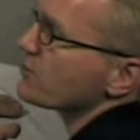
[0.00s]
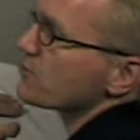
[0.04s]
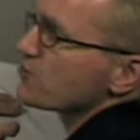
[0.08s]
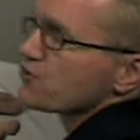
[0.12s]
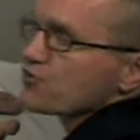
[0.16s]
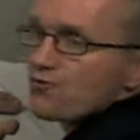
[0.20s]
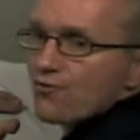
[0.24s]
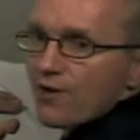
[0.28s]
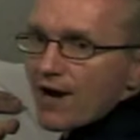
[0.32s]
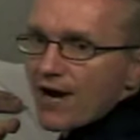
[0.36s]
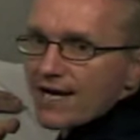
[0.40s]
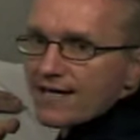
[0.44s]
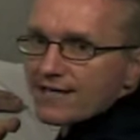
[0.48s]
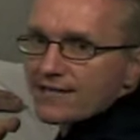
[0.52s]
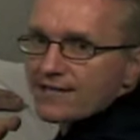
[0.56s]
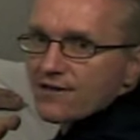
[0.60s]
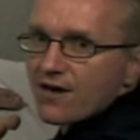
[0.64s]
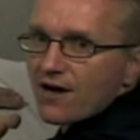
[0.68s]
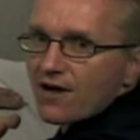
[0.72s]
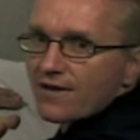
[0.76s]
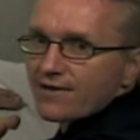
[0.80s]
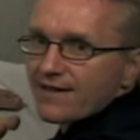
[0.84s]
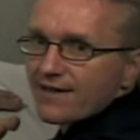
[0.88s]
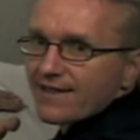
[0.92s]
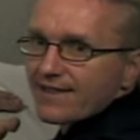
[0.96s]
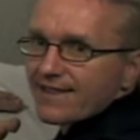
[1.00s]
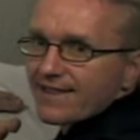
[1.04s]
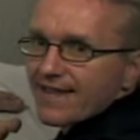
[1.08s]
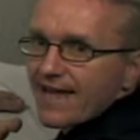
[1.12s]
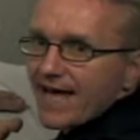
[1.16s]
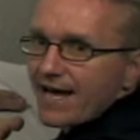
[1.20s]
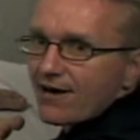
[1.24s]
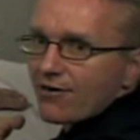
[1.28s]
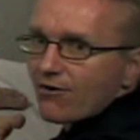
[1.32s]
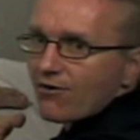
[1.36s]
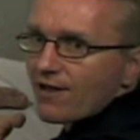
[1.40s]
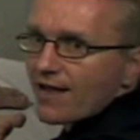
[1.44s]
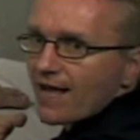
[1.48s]
stress on the
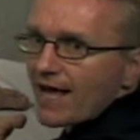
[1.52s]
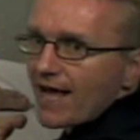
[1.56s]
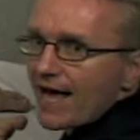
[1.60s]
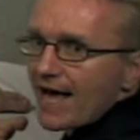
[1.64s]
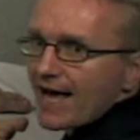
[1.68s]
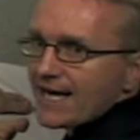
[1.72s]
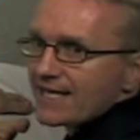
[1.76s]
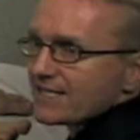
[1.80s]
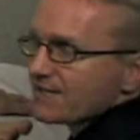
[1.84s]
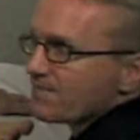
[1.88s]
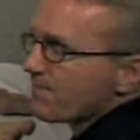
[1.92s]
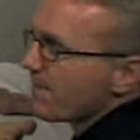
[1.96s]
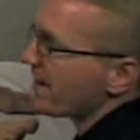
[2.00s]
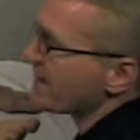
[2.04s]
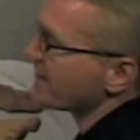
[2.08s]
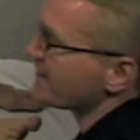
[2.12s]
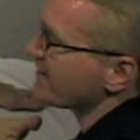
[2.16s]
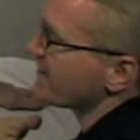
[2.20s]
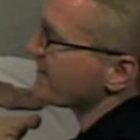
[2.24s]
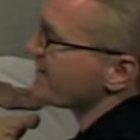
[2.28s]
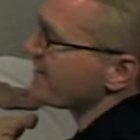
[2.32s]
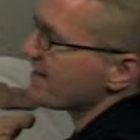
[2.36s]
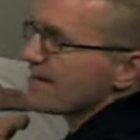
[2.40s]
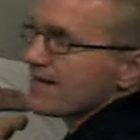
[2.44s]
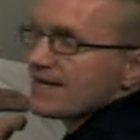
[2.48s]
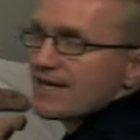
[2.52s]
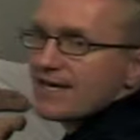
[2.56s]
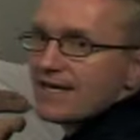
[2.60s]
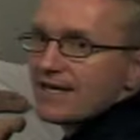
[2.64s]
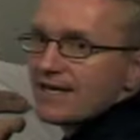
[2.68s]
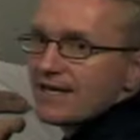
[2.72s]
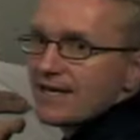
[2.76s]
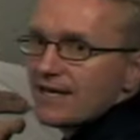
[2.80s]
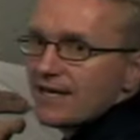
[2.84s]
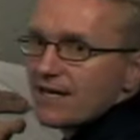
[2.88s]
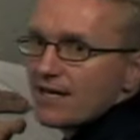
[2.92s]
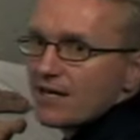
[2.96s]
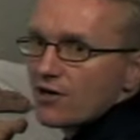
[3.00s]
lateral aspect of the knee
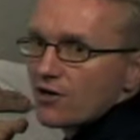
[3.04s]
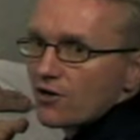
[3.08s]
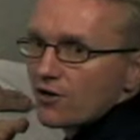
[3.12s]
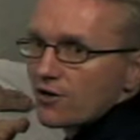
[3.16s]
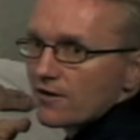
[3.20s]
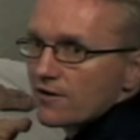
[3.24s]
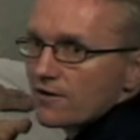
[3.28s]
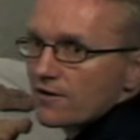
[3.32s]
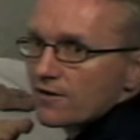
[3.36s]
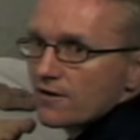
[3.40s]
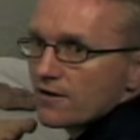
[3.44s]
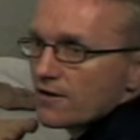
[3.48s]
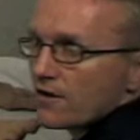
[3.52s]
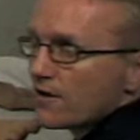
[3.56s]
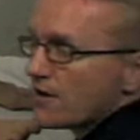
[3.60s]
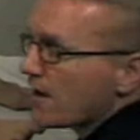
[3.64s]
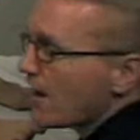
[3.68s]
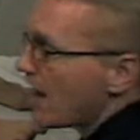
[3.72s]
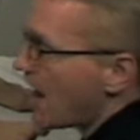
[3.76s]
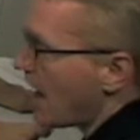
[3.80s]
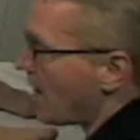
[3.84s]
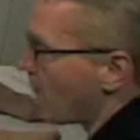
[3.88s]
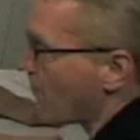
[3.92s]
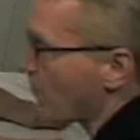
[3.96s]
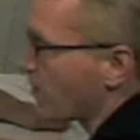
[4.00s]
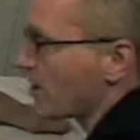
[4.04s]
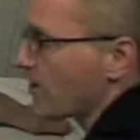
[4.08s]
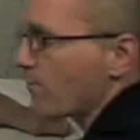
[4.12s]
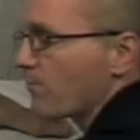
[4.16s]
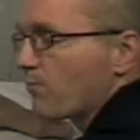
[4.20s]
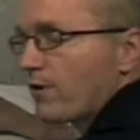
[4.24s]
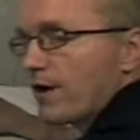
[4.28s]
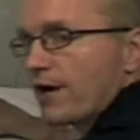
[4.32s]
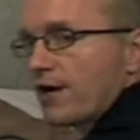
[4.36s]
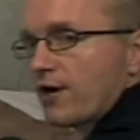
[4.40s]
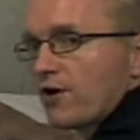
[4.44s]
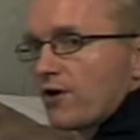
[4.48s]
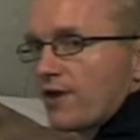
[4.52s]
here. And we're going to
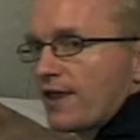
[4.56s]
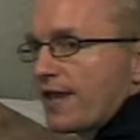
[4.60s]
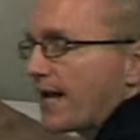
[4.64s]
bring her